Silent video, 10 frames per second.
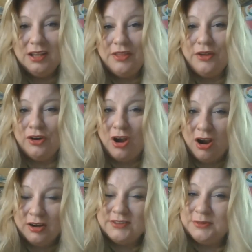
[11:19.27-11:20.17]
There
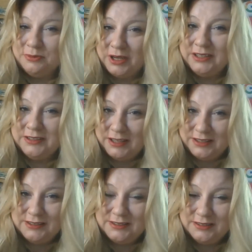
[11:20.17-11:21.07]
are some great
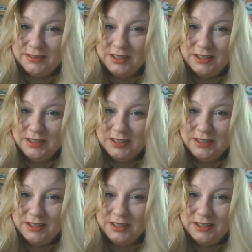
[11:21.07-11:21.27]
dentists,